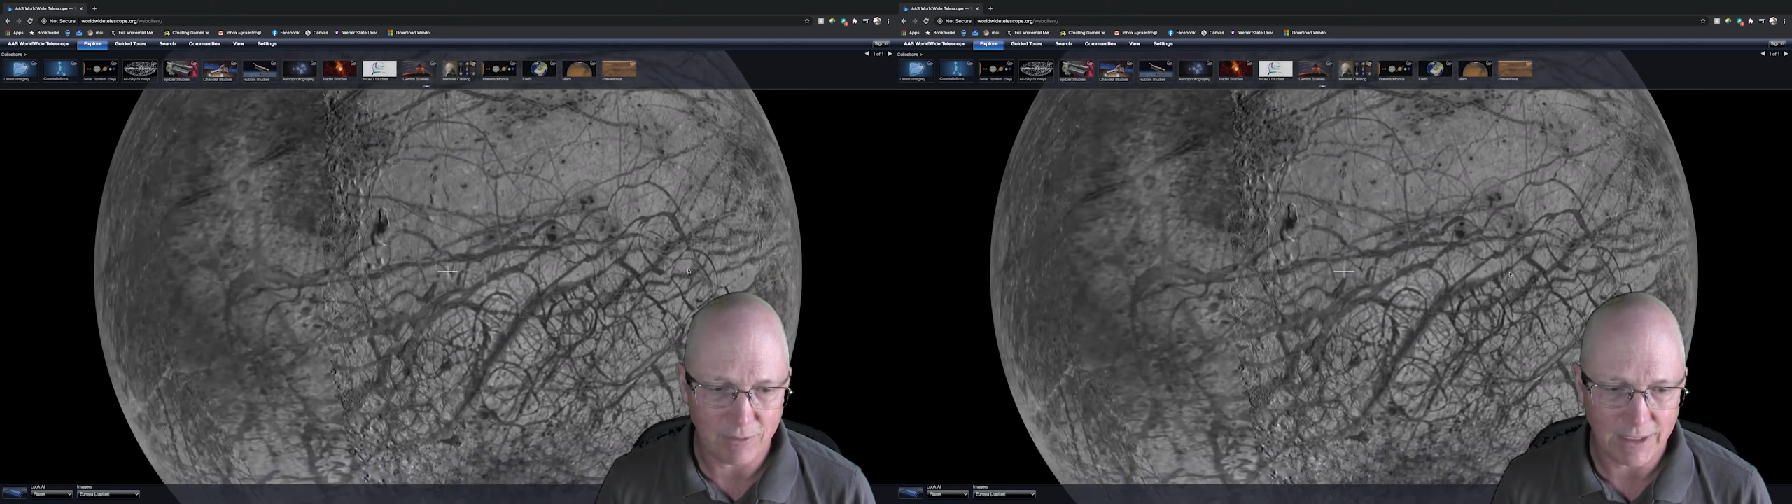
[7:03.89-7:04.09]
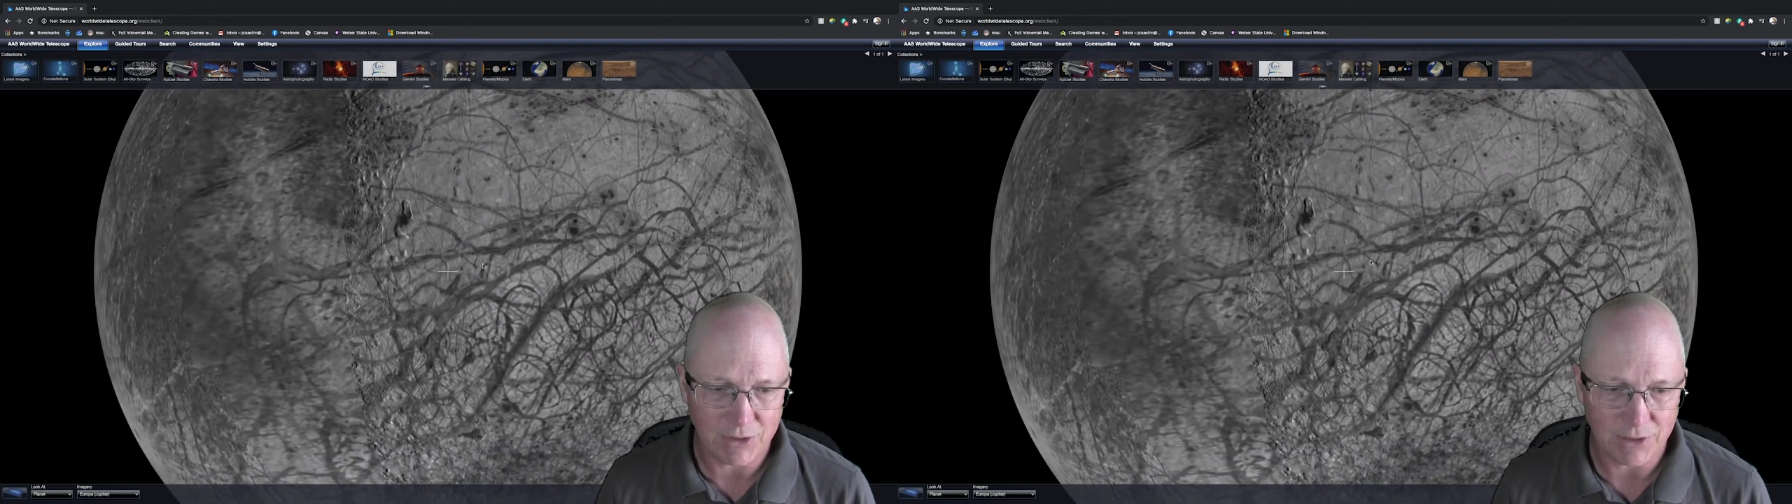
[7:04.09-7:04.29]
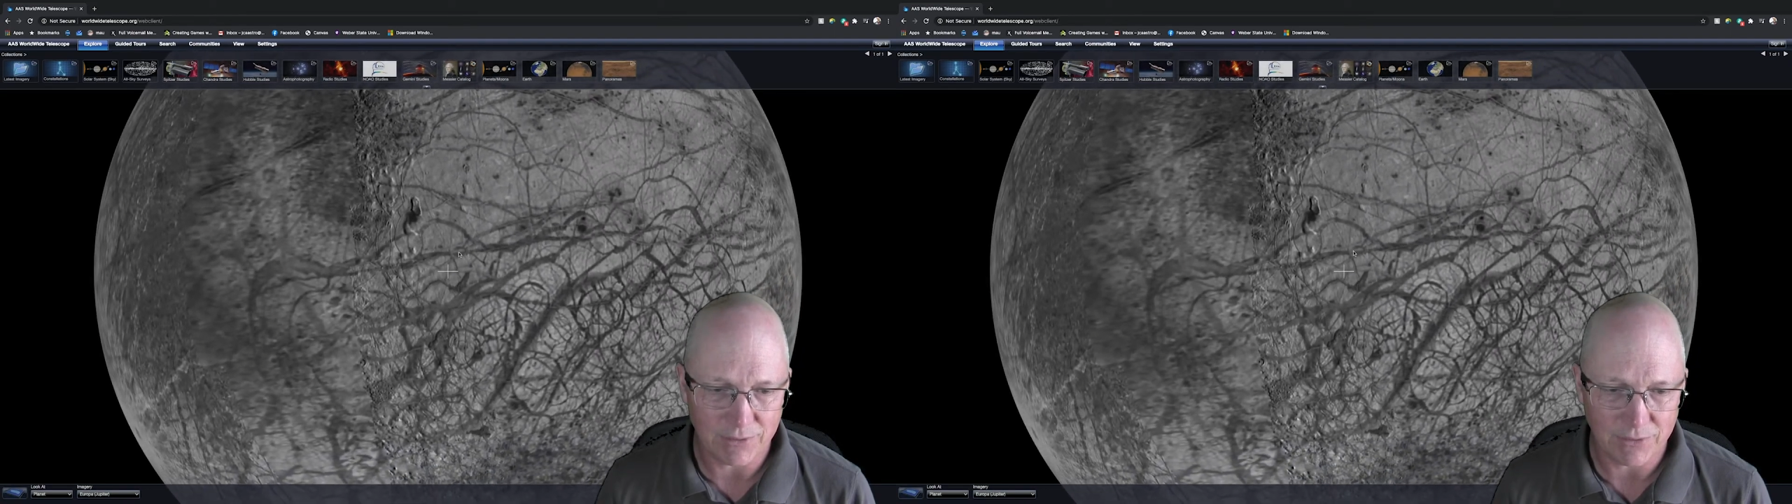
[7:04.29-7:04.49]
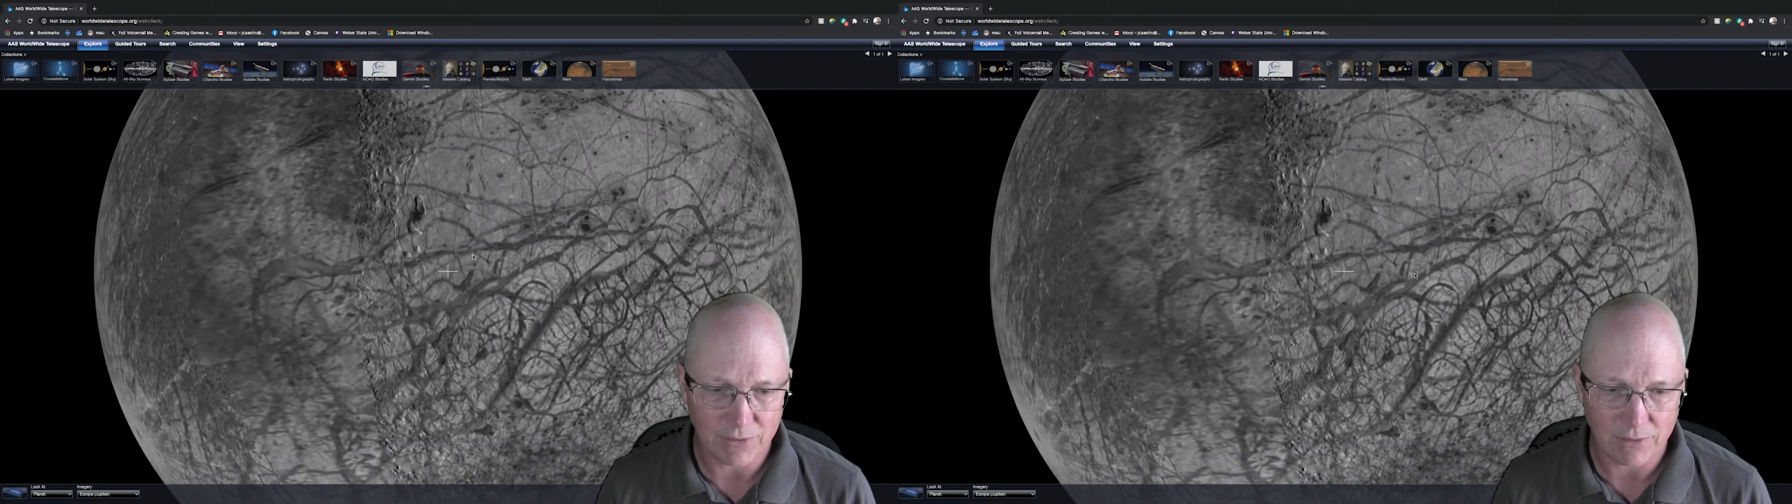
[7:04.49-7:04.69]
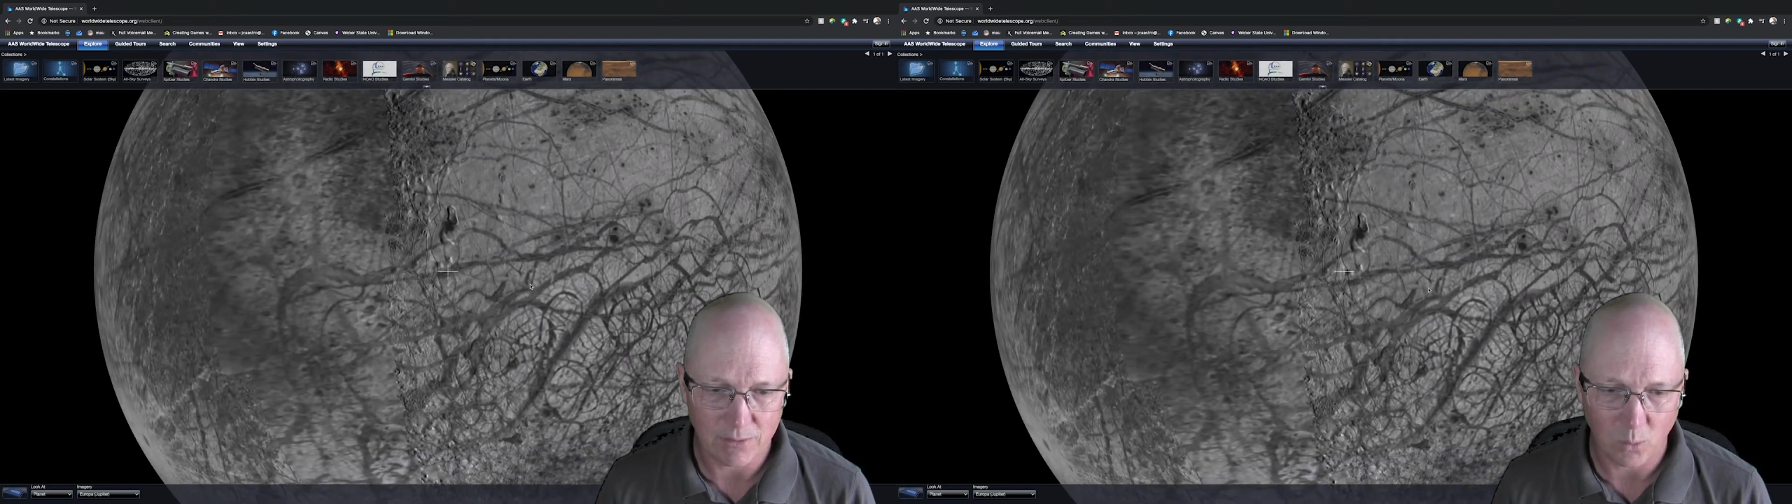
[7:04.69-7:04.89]

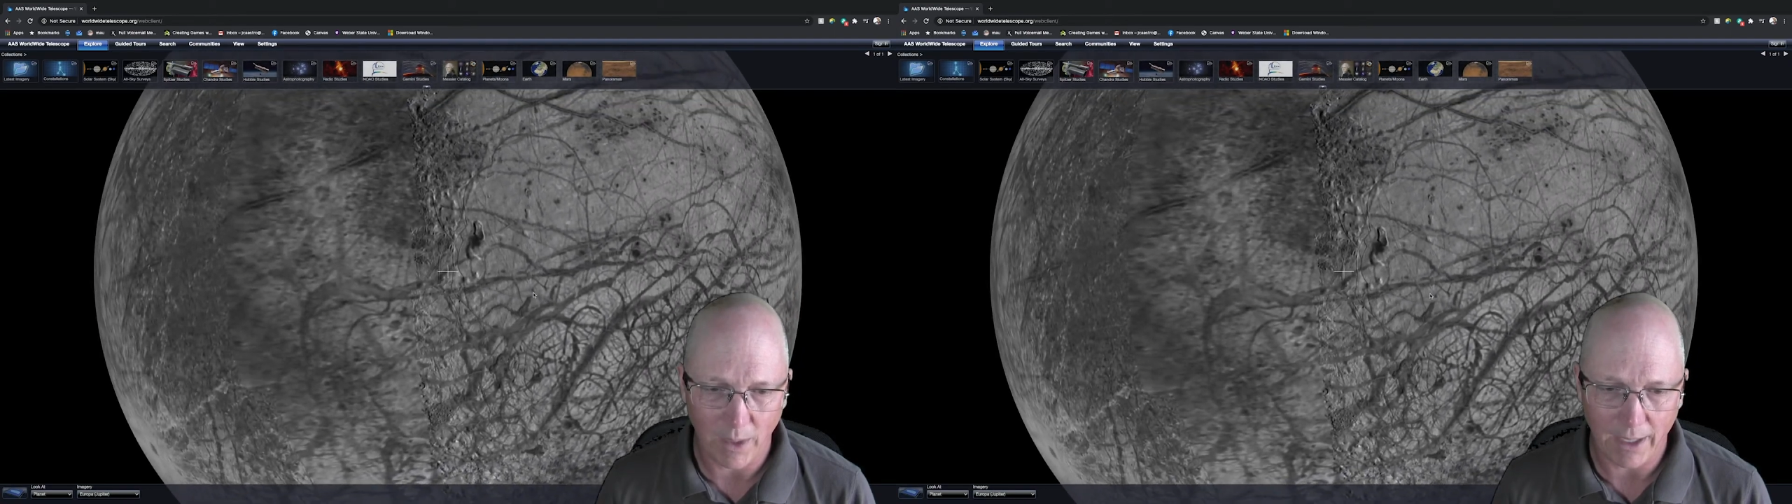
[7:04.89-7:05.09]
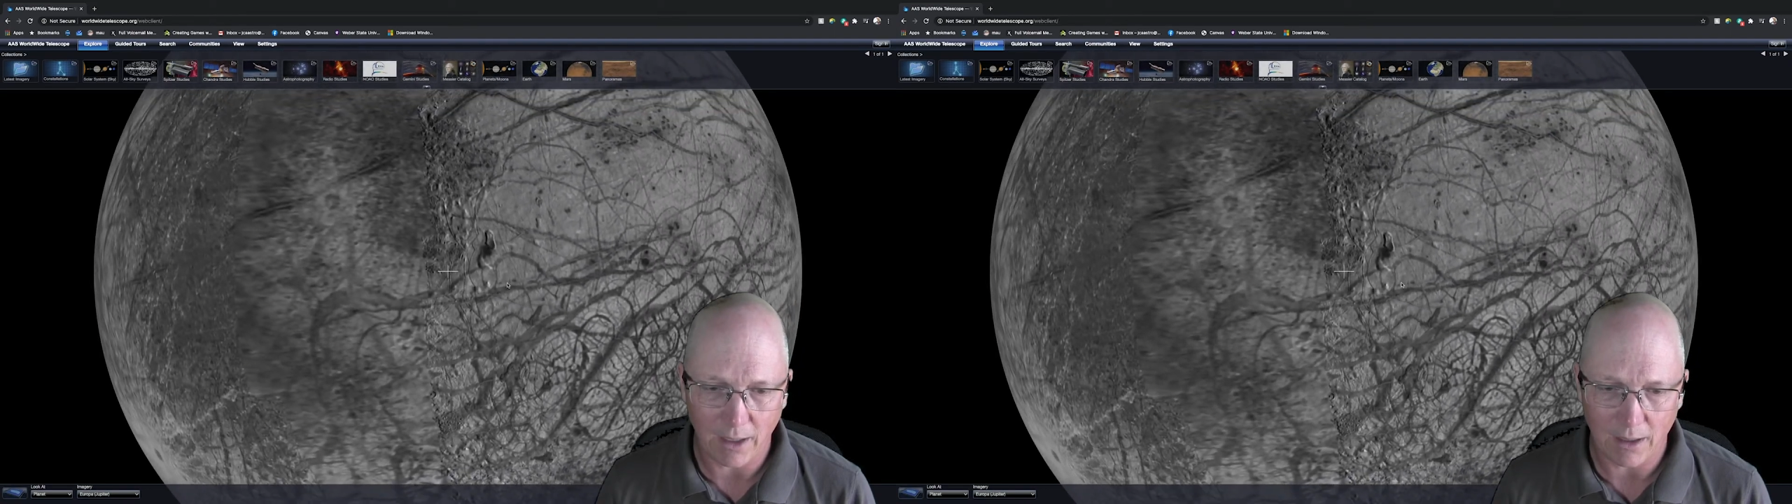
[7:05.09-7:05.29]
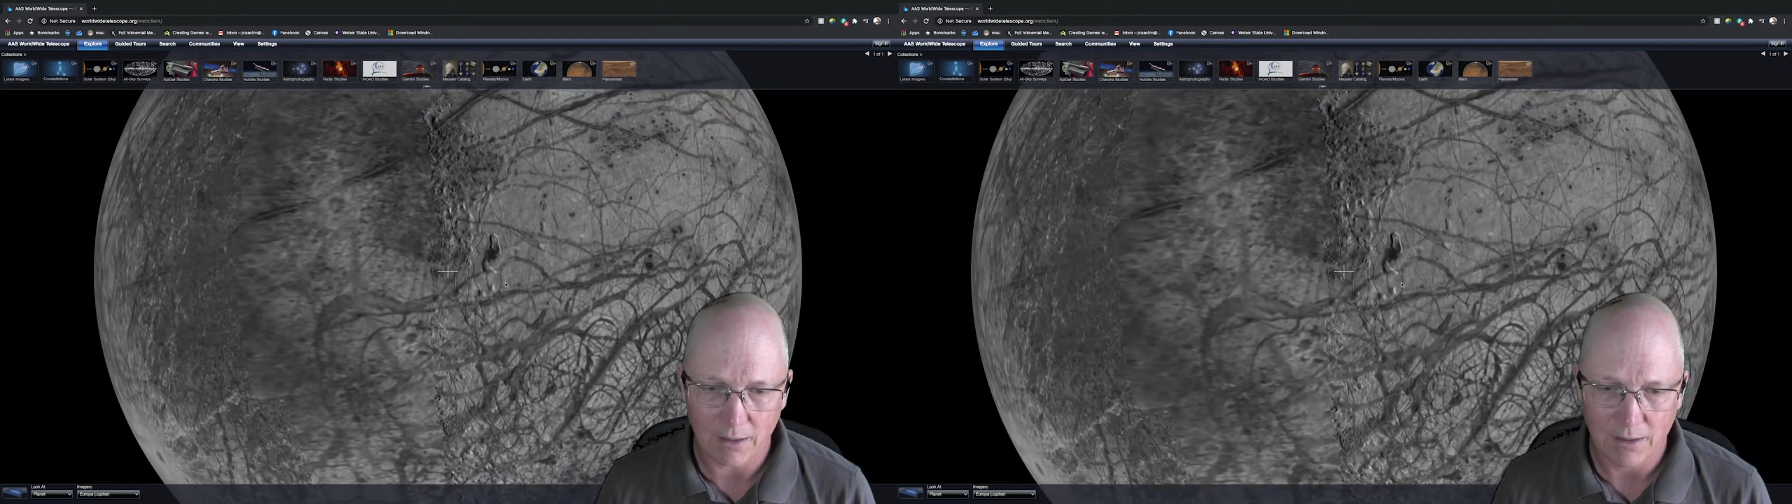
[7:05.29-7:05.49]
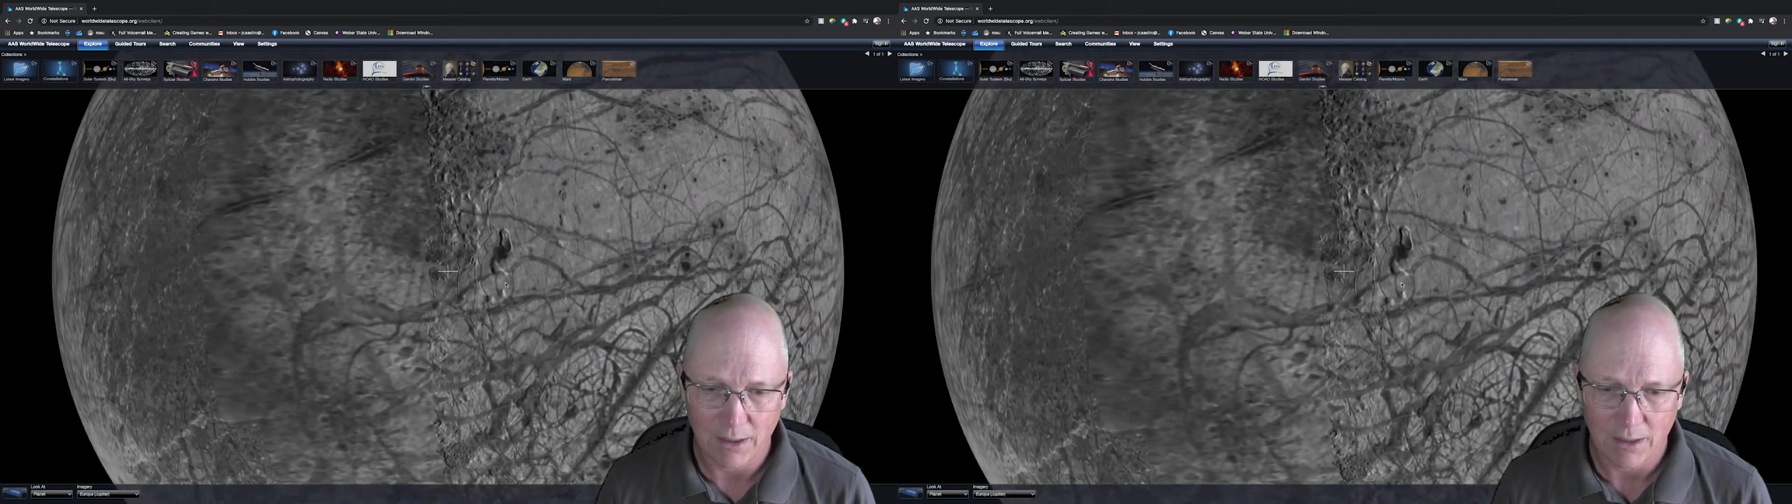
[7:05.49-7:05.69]
regions where